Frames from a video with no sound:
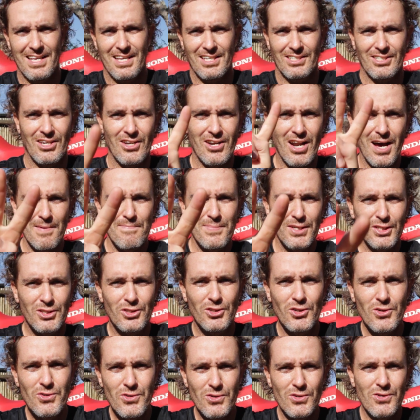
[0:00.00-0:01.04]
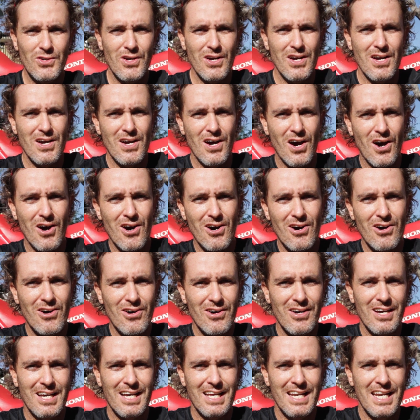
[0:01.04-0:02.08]
So number 2
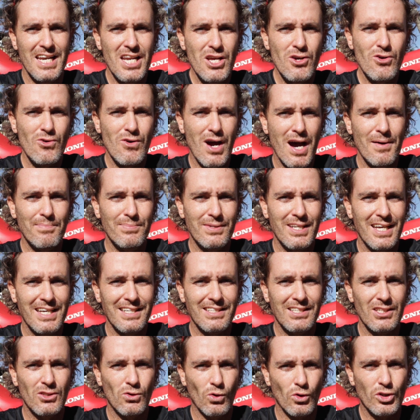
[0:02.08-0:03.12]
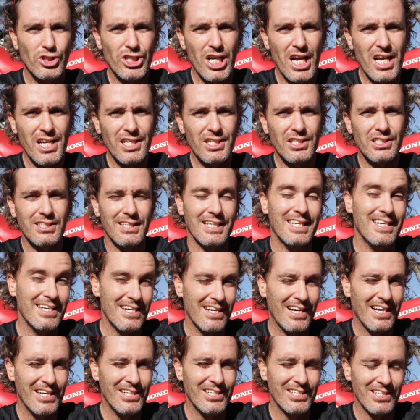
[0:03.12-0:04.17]
are new updated or changed
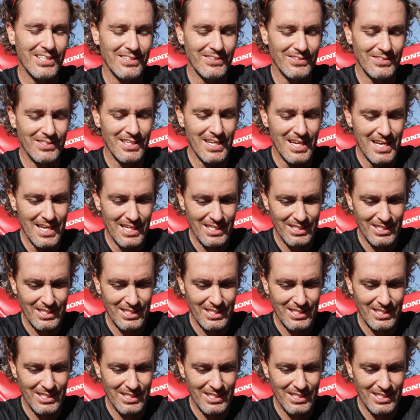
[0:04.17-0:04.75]
gear ratios.